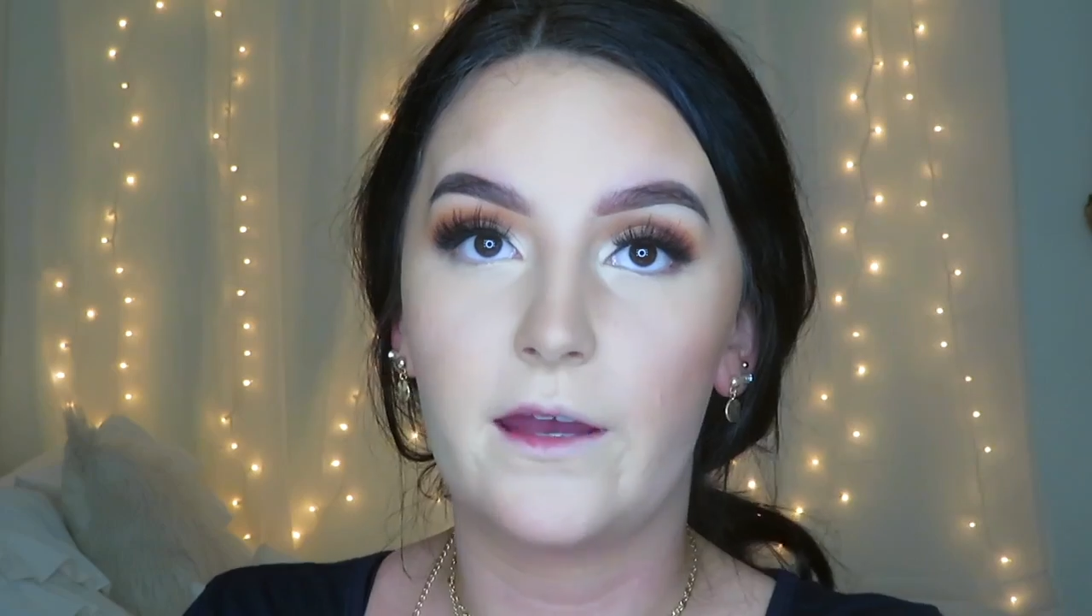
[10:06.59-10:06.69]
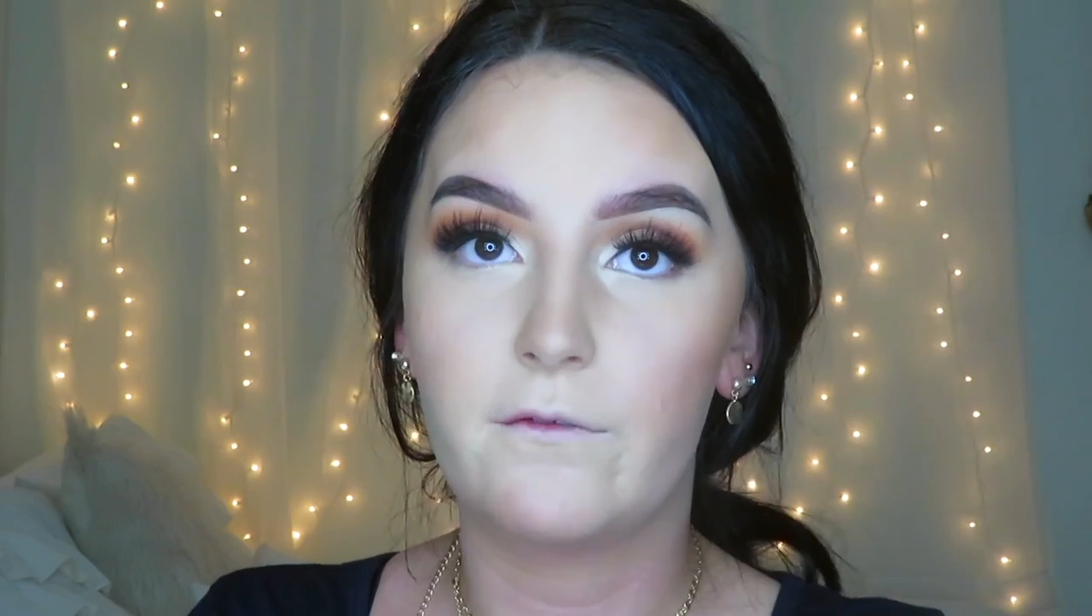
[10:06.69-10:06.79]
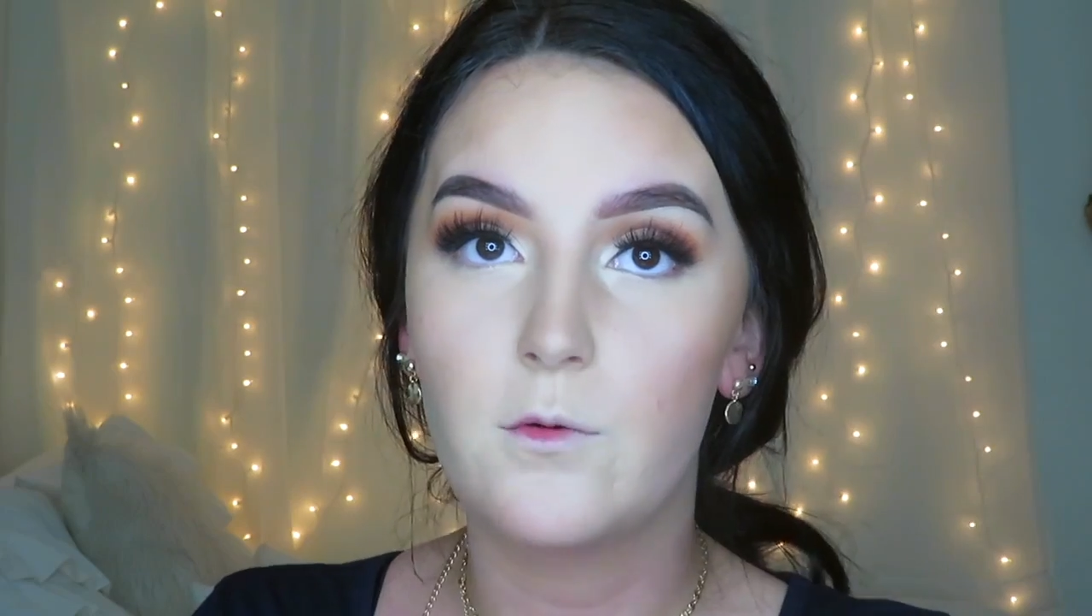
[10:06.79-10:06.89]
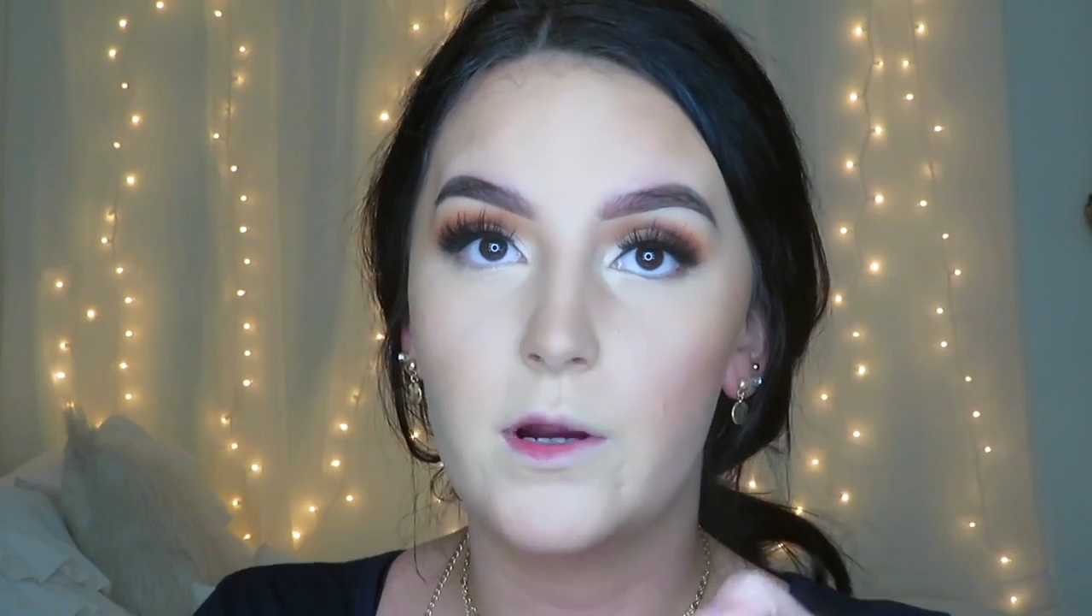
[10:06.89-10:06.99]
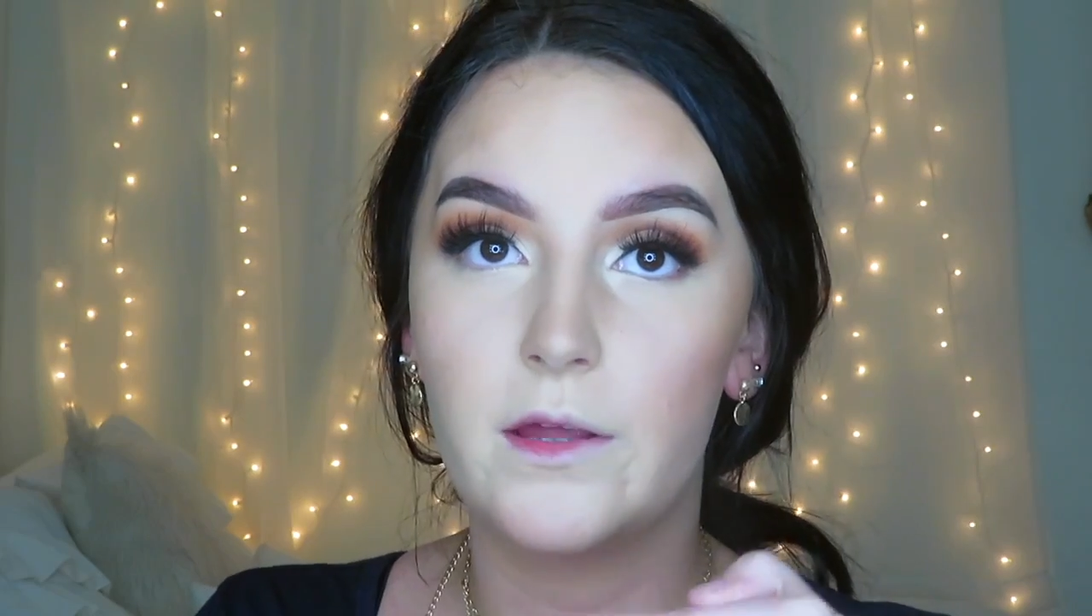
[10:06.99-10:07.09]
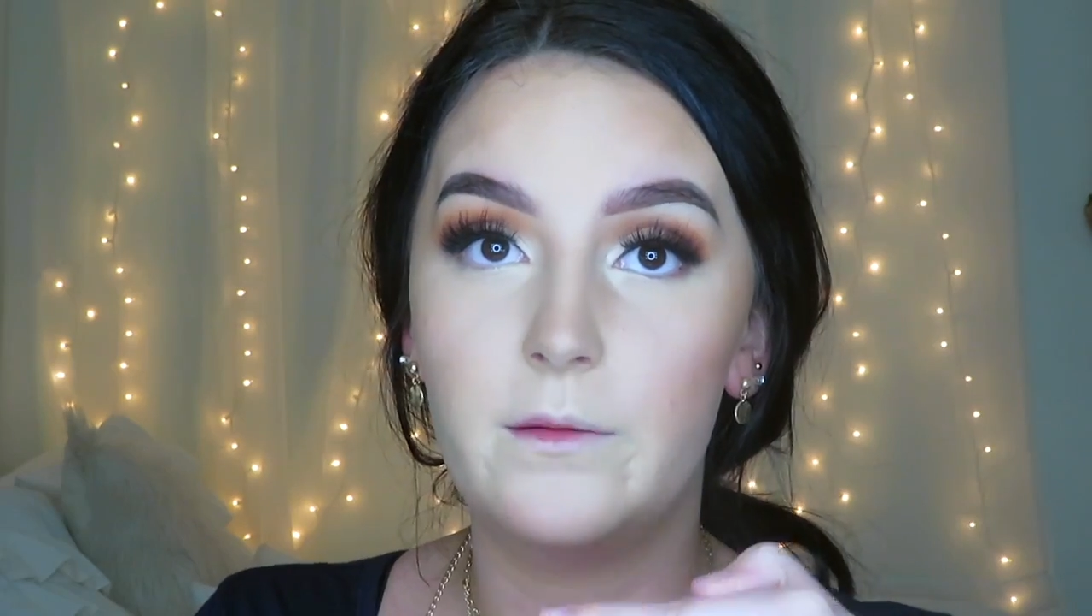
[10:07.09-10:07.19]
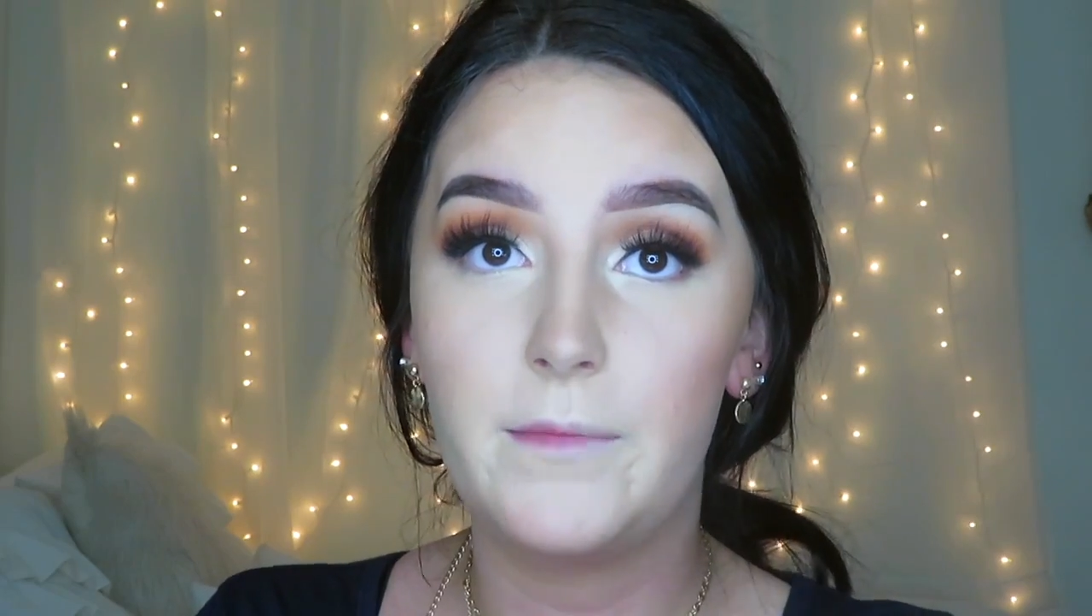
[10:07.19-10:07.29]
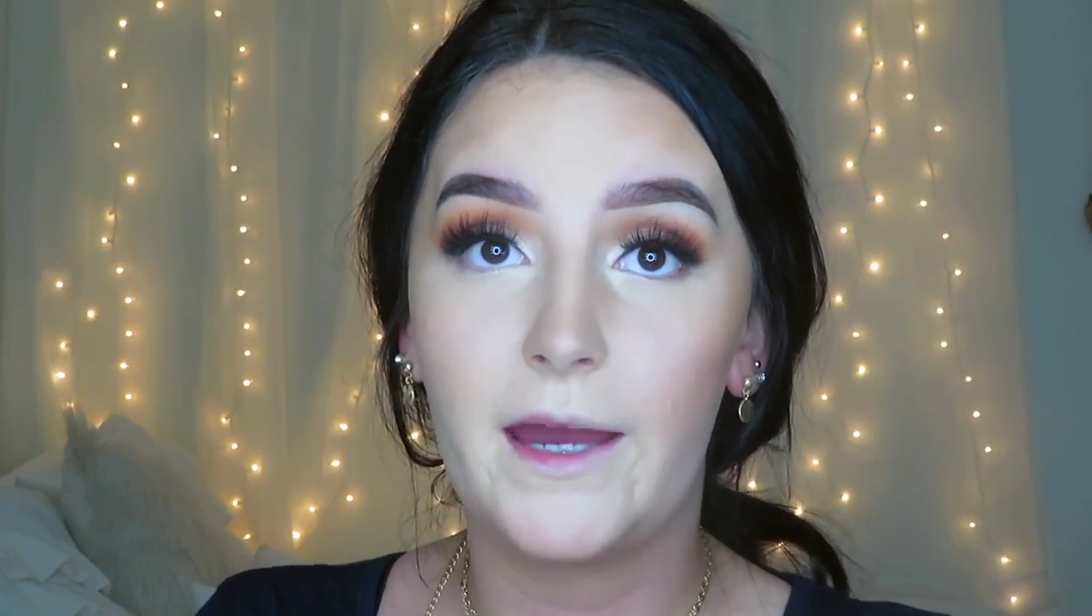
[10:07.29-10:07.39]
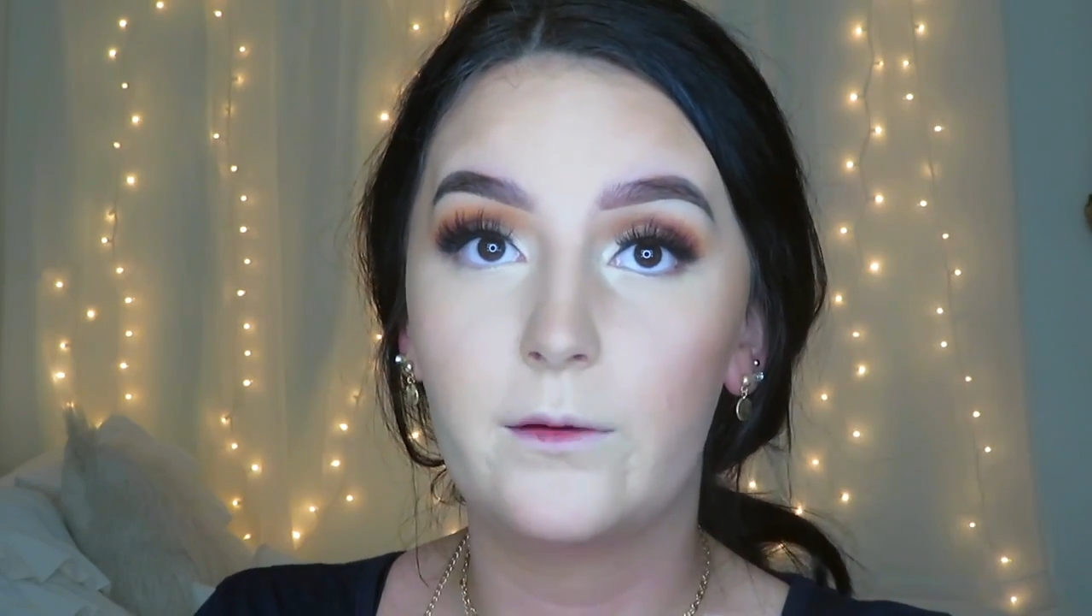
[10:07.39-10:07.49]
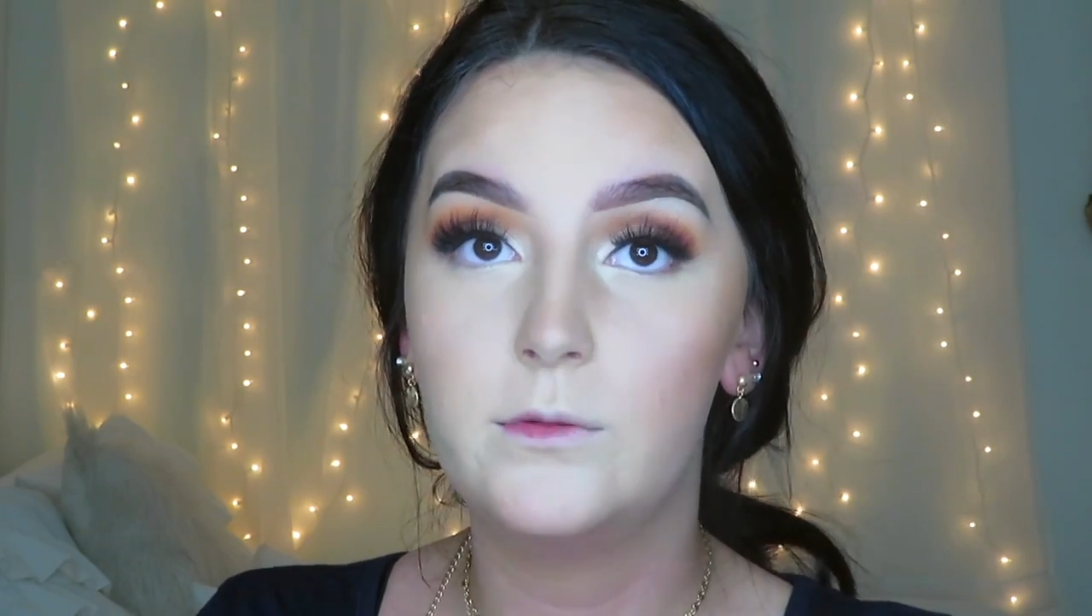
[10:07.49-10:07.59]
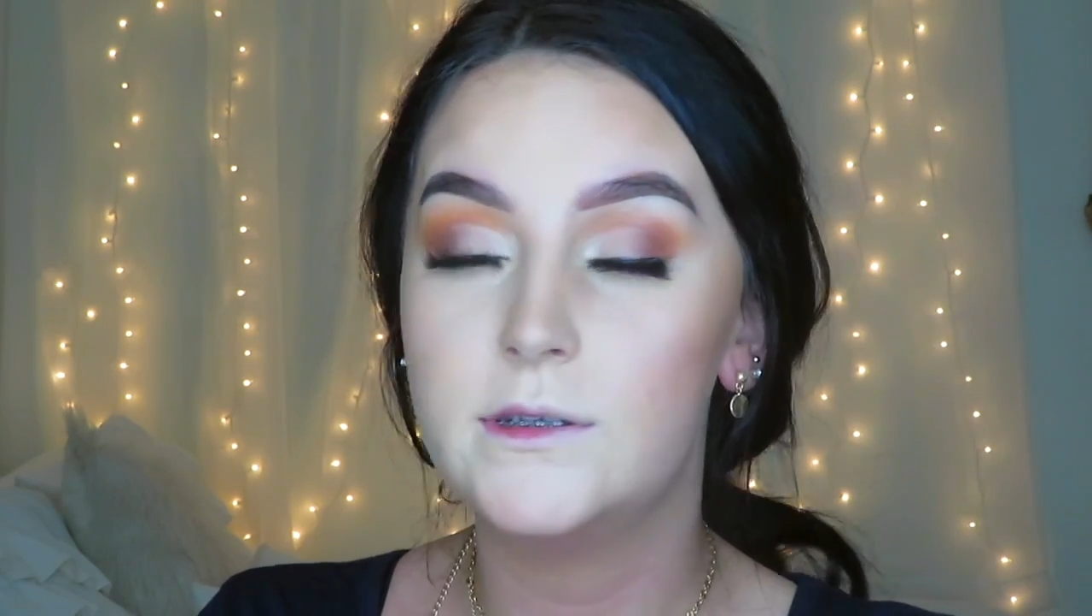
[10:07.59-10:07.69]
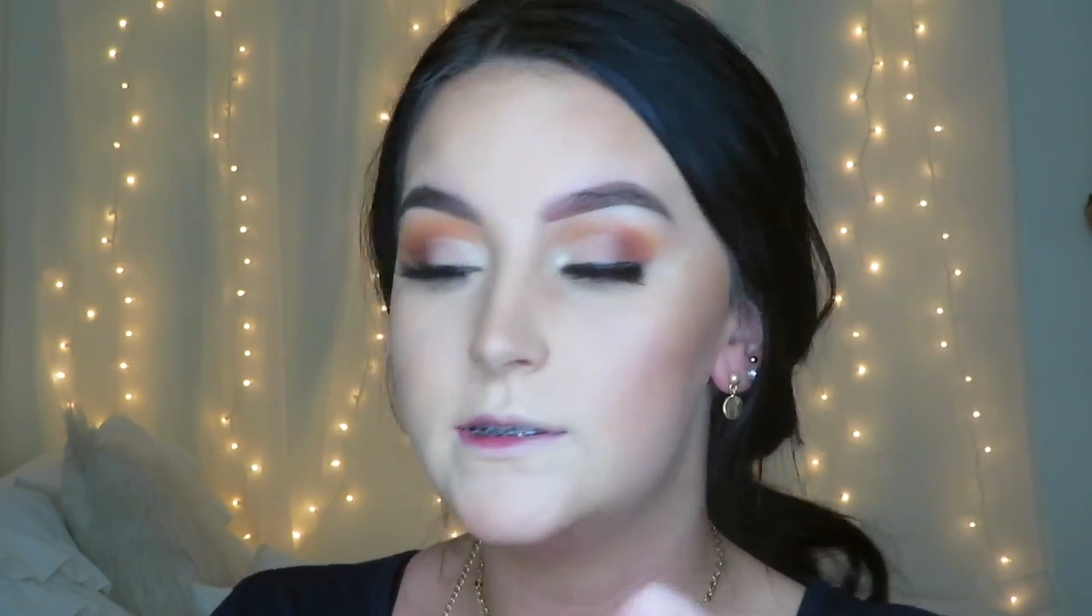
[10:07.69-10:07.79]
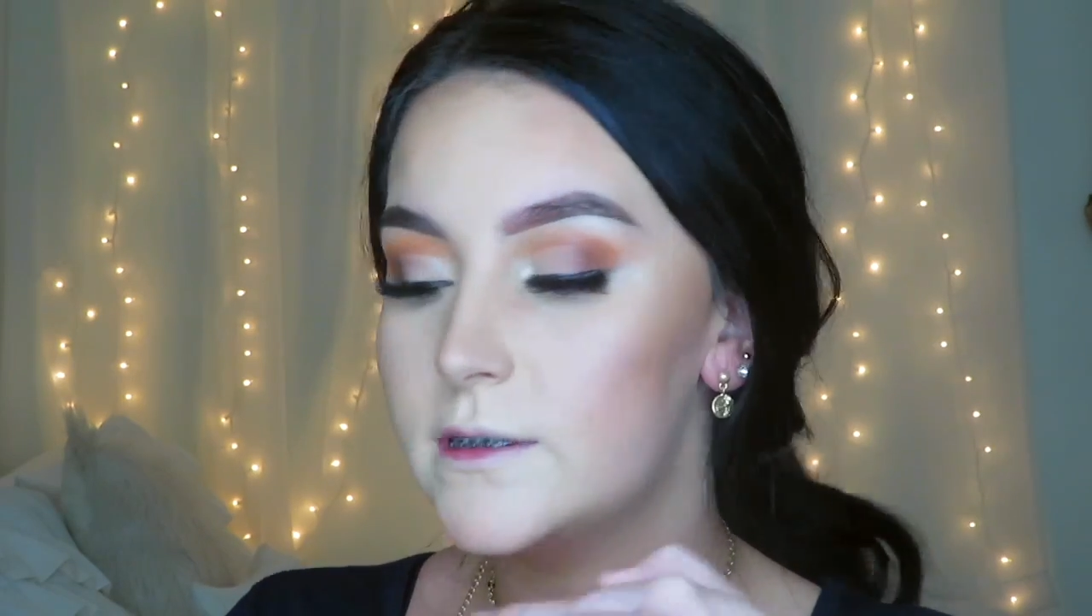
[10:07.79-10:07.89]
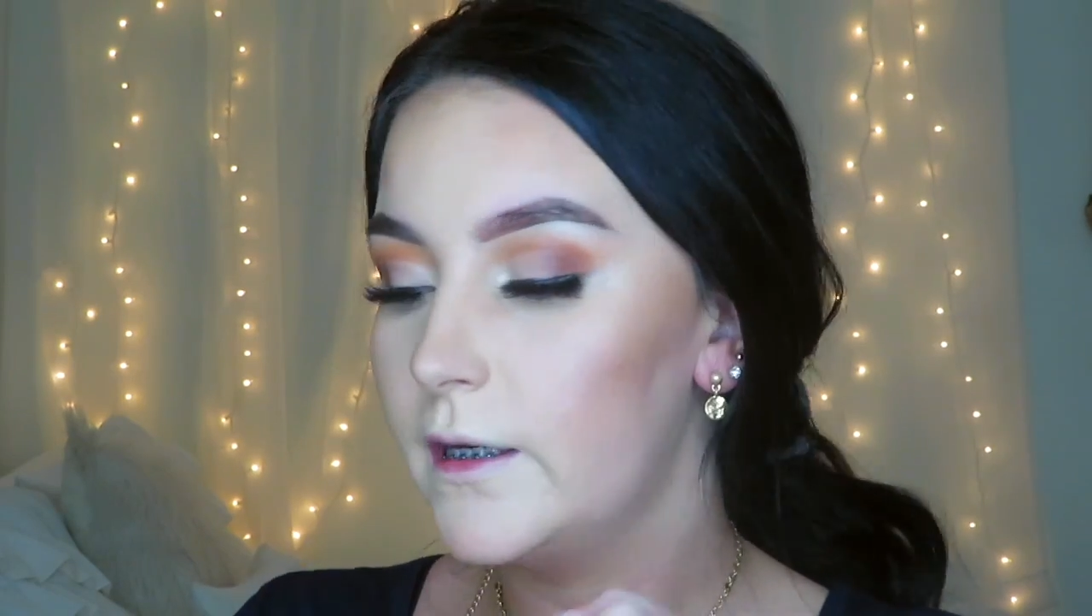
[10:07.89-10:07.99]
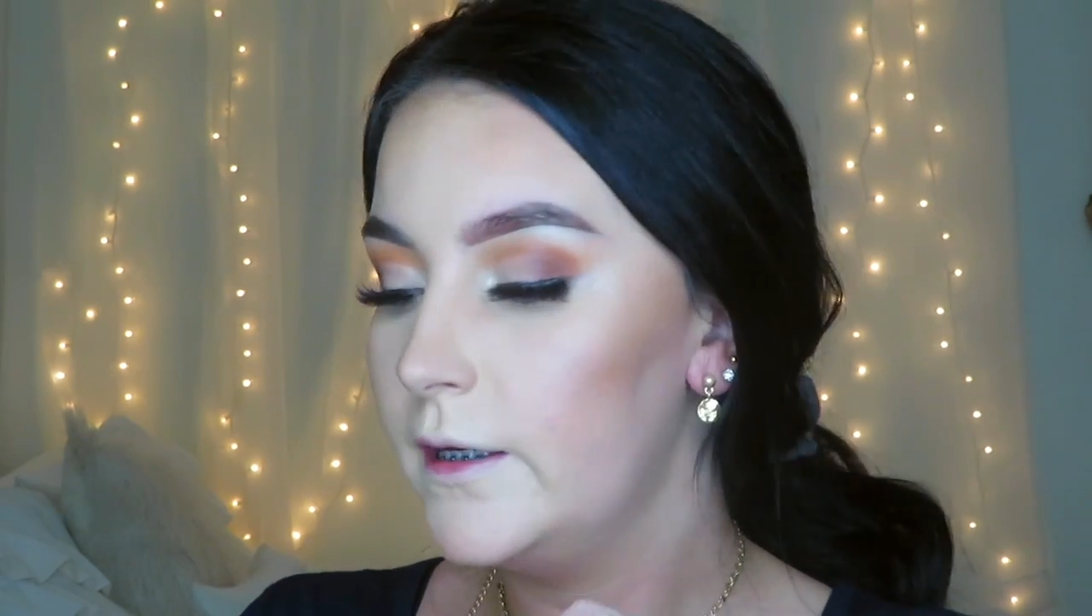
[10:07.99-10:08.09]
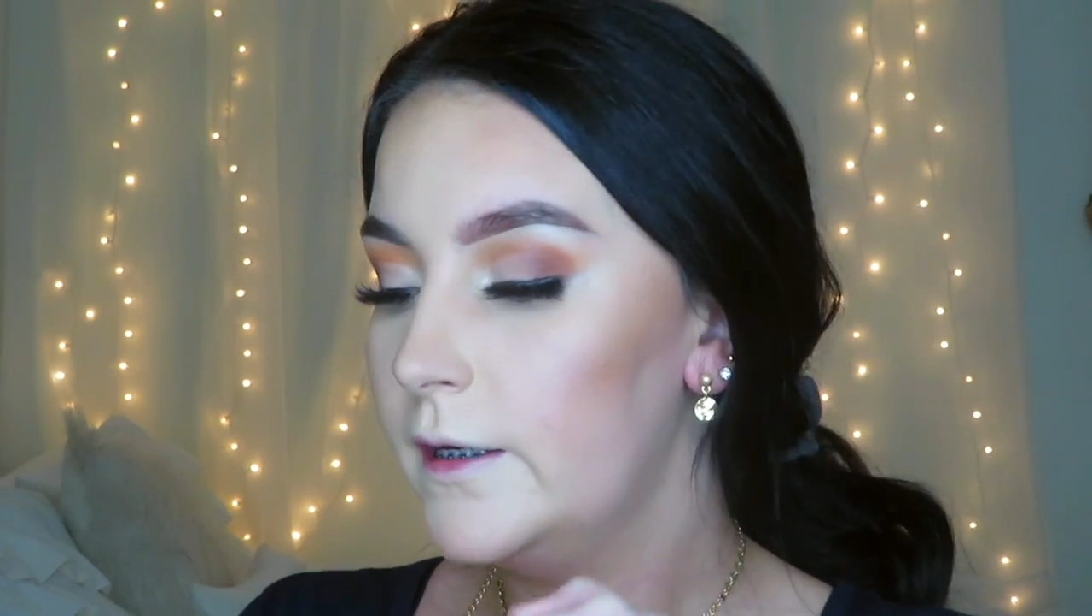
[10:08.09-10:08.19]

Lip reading: I ever wear are the MAC ones,